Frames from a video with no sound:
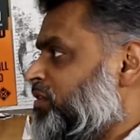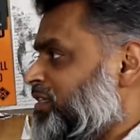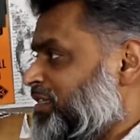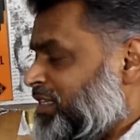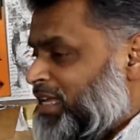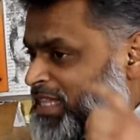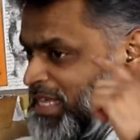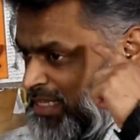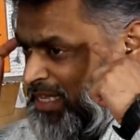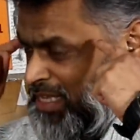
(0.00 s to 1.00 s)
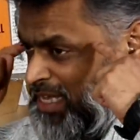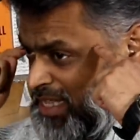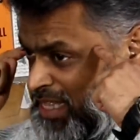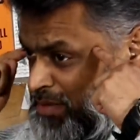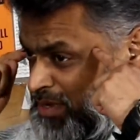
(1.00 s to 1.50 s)

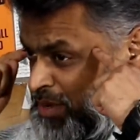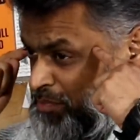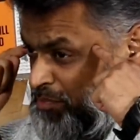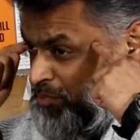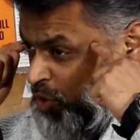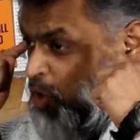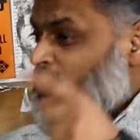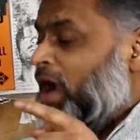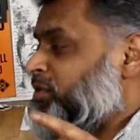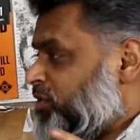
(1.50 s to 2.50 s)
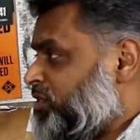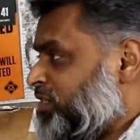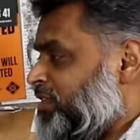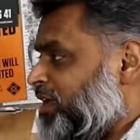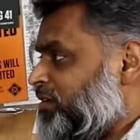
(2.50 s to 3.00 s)
They're programmed to
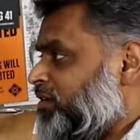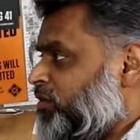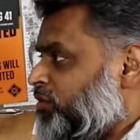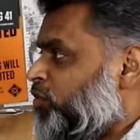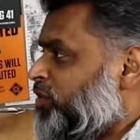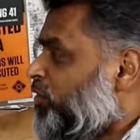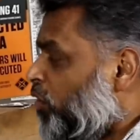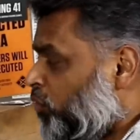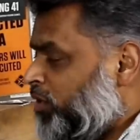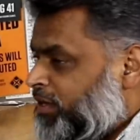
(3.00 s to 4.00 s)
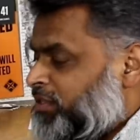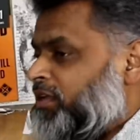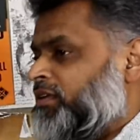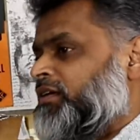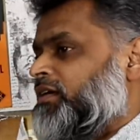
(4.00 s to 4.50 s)
say that, though they're not all like
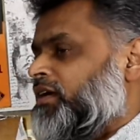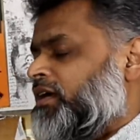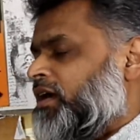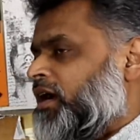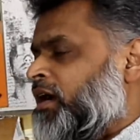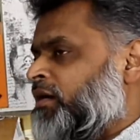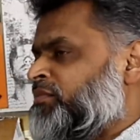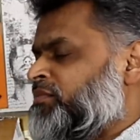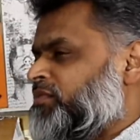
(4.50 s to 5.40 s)
that.